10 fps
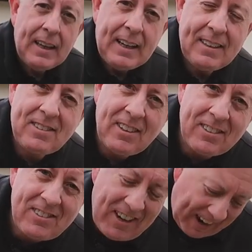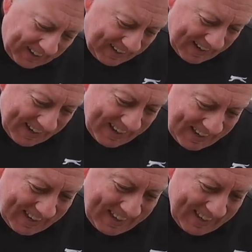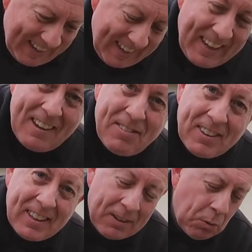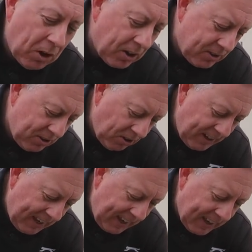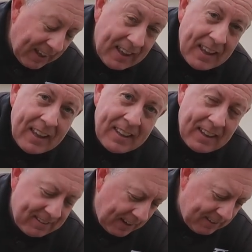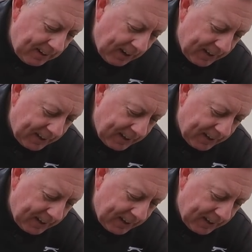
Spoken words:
let's just check if the thing works. On here, there's actually